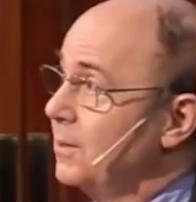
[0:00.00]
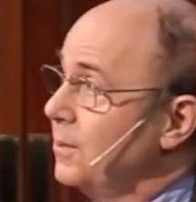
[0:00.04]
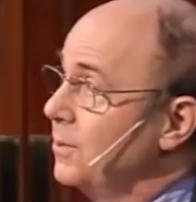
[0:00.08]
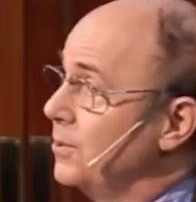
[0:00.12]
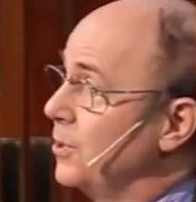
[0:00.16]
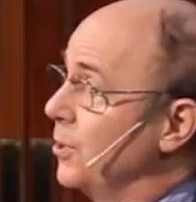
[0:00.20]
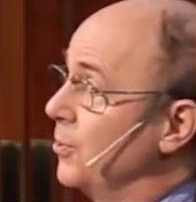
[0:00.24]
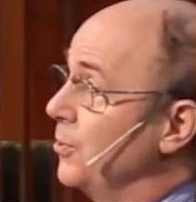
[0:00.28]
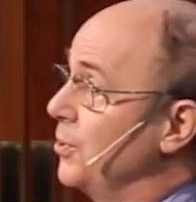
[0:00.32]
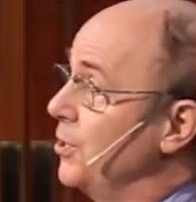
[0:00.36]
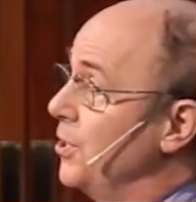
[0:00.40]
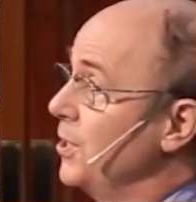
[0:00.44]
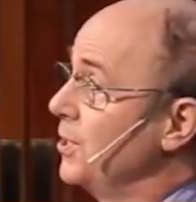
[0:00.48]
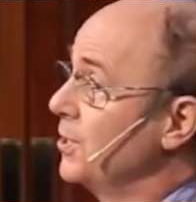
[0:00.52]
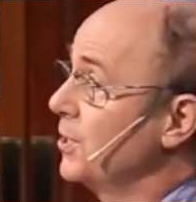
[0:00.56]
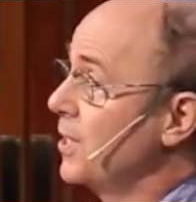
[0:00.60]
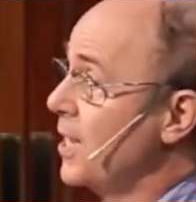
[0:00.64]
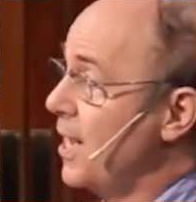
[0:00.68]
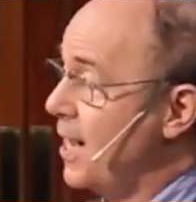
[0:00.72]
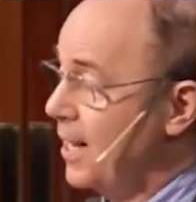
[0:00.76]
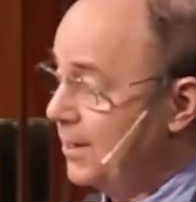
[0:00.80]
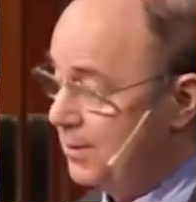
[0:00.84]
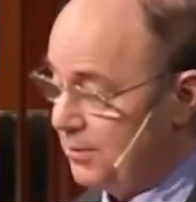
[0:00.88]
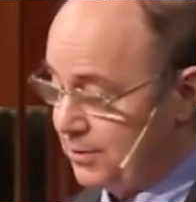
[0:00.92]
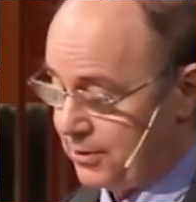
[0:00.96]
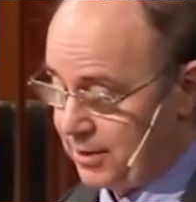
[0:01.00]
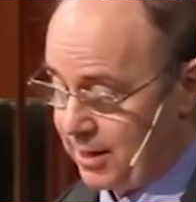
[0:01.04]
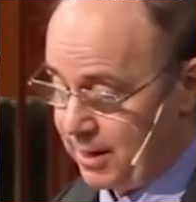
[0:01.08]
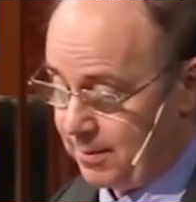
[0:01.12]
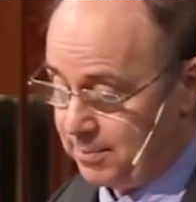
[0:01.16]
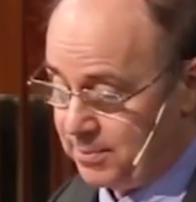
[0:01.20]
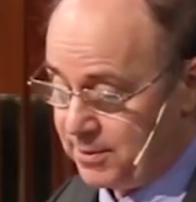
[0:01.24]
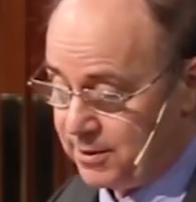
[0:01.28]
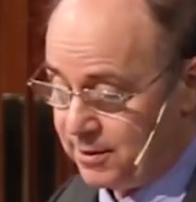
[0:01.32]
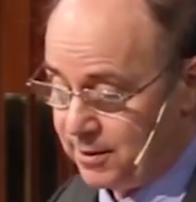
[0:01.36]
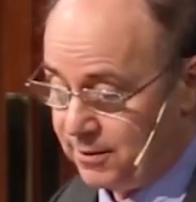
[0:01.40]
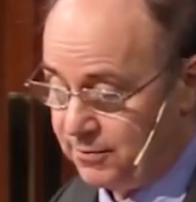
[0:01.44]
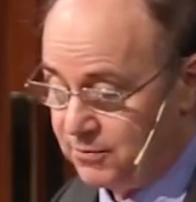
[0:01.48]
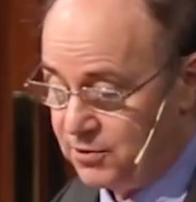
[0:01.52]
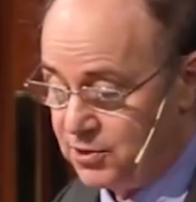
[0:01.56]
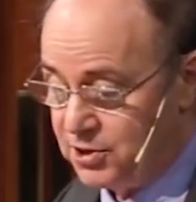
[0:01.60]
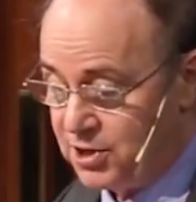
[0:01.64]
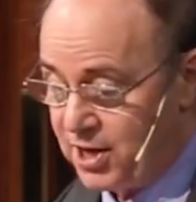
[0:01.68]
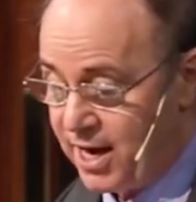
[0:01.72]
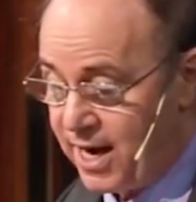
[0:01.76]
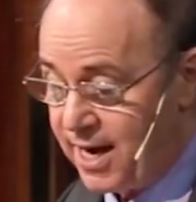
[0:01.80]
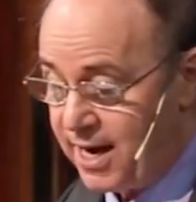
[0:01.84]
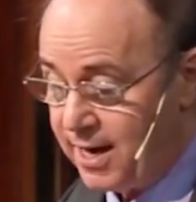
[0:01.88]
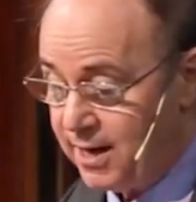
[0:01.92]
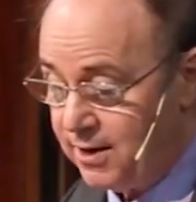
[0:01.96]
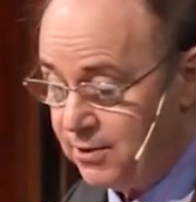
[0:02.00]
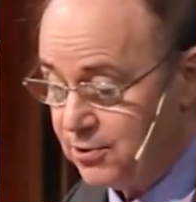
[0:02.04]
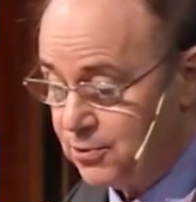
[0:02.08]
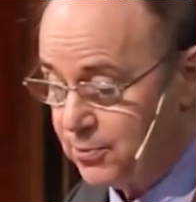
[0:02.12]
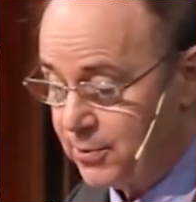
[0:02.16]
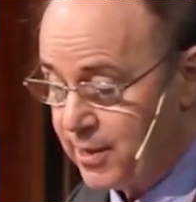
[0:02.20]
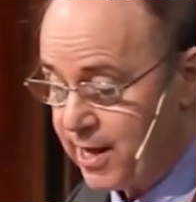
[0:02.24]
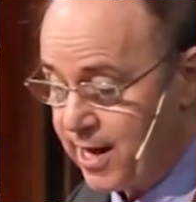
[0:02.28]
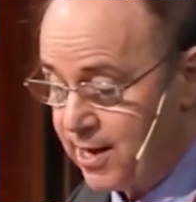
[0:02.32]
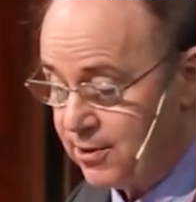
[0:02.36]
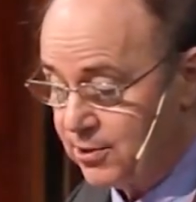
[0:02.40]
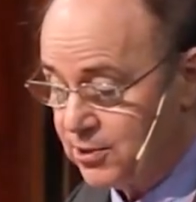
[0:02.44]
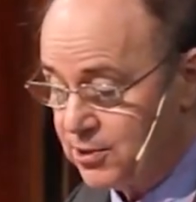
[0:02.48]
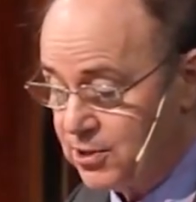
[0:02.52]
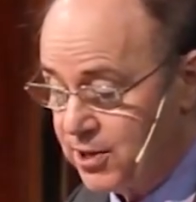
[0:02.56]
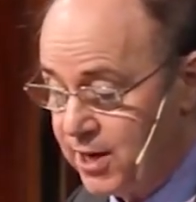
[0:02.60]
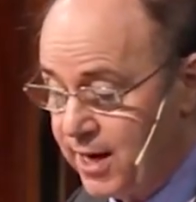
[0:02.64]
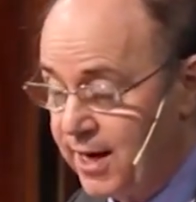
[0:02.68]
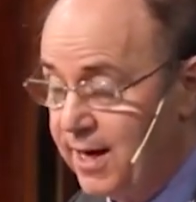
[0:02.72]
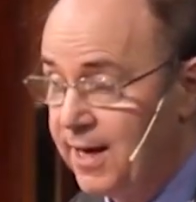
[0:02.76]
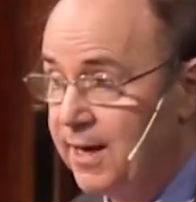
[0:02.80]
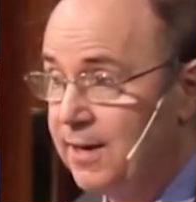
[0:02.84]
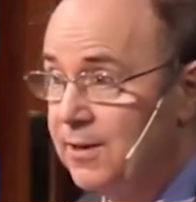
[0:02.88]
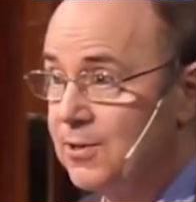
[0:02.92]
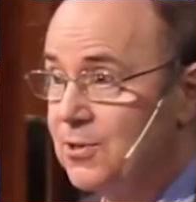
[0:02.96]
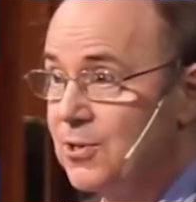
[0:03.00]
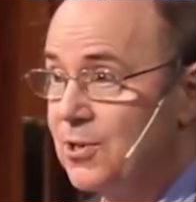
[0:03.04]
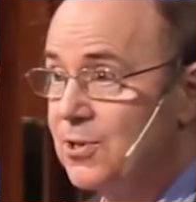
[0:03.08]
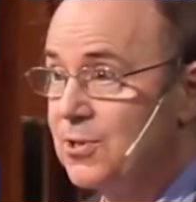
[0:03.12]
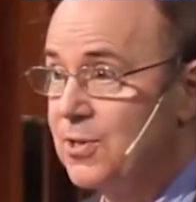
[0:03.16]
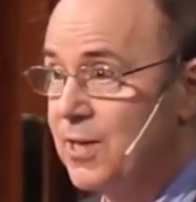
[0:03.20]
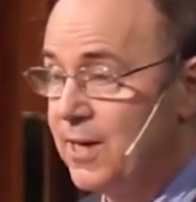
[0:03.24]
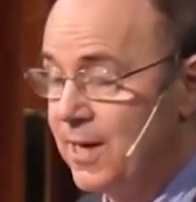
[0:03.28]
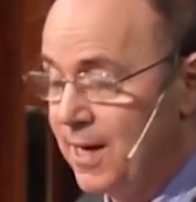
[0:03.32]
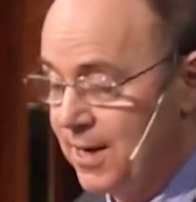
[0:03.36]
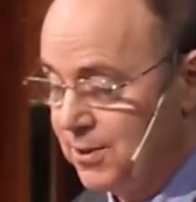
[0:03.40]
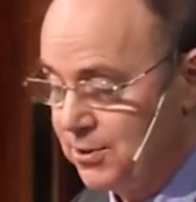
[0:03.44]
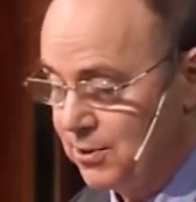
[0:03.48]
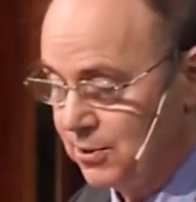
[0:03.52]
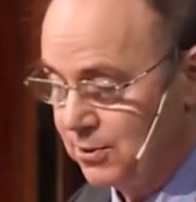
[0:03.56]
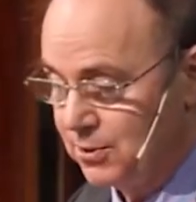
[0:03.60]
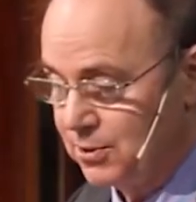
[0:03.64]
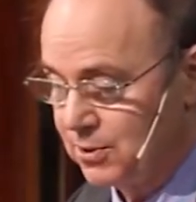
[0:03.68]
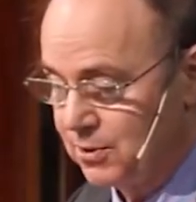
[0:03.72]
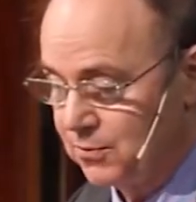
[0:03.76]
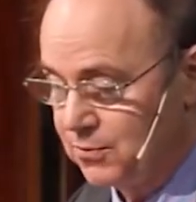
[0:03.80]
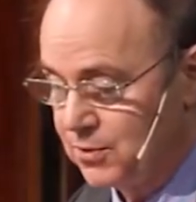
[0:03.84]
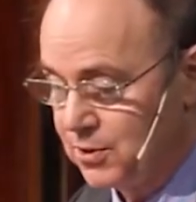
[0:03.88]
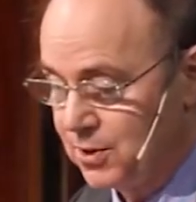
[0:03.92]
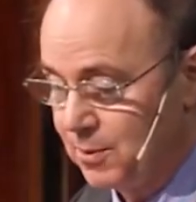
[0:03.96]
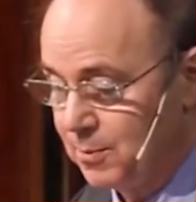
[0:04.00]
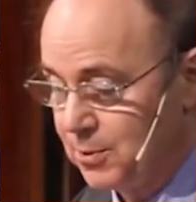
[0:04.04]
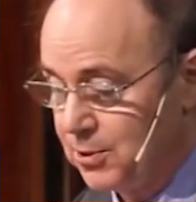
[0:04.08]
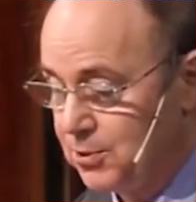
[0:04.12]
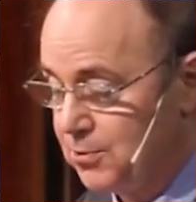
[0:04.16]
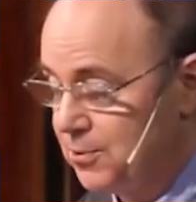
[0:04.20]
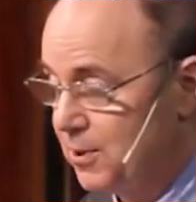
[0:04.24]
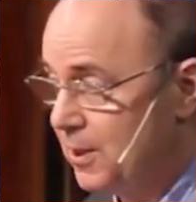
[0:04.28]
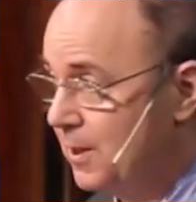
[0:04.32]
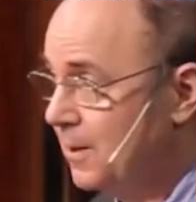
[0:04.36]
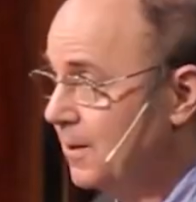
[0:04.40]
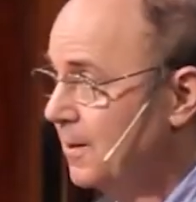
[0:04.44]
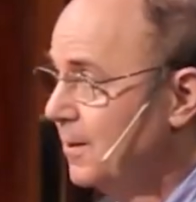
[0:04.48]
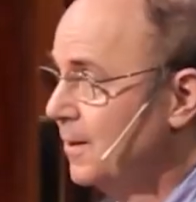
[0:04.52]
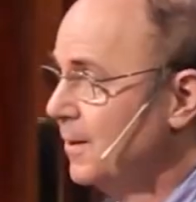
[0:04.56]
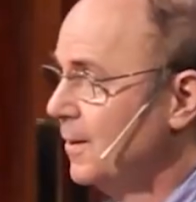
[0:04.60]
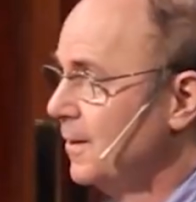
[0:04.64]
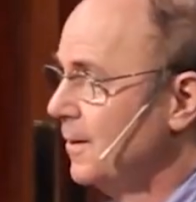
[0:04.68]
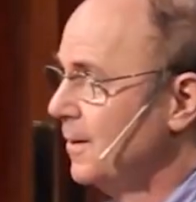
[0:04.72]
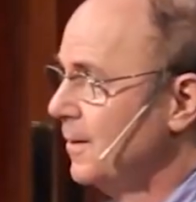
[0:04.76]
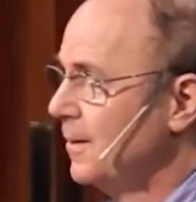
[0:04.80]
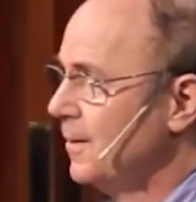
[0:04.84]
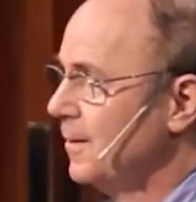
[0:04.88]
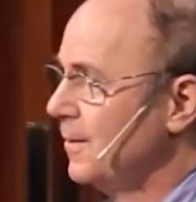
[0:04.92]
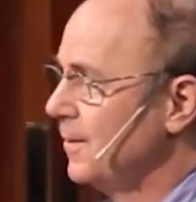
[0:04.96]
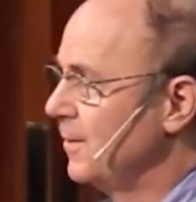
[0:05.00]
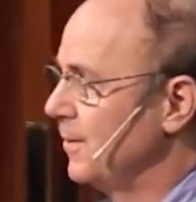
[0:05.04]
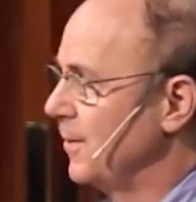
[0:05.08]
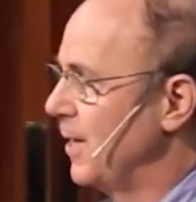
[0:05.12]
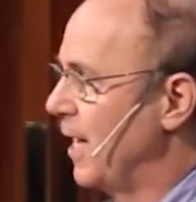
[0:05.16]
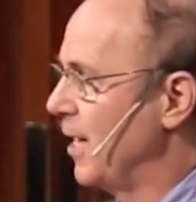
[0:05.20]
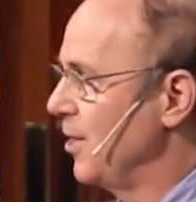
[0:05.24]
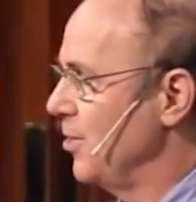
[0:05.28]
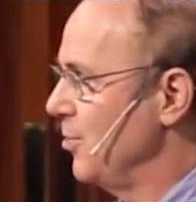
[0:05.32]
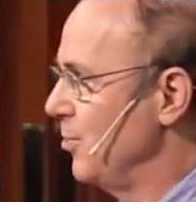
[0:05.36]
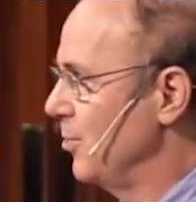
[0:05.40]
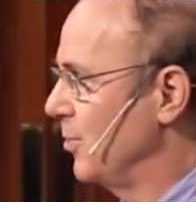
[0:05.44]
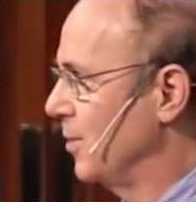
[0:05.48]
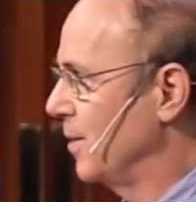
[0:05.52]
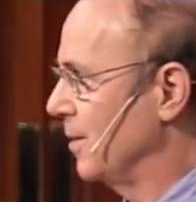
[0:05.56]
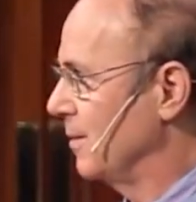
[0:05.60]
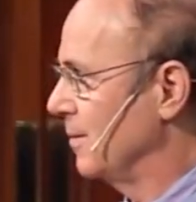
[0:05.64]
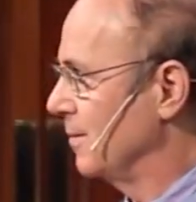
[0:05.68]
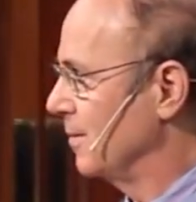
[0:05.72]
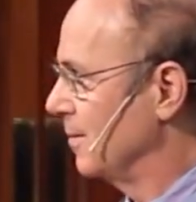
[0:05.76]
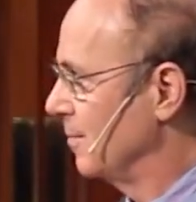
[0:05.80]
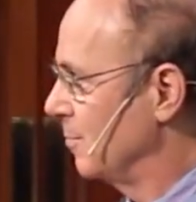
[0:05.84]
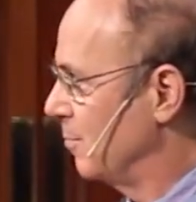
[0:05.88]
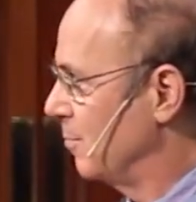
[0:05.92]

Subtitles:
So this concept of change without change is the essence of symmetry, that you can